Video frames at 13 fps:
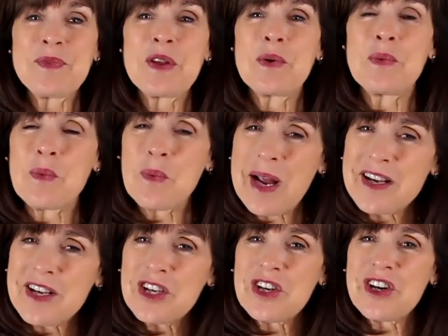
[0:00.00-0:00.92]

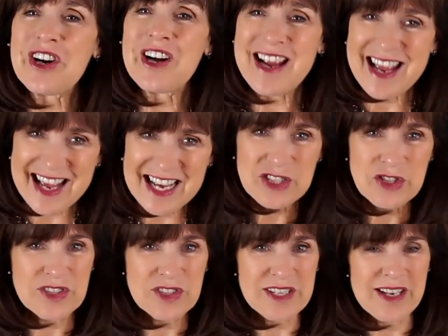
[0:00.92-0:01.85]
Regular
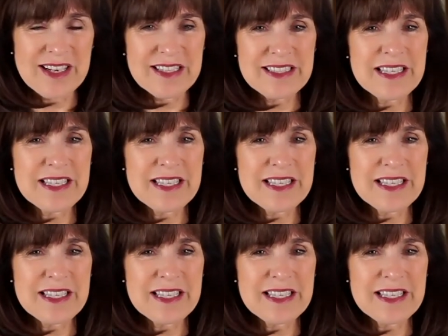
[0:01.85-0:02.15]
exercise,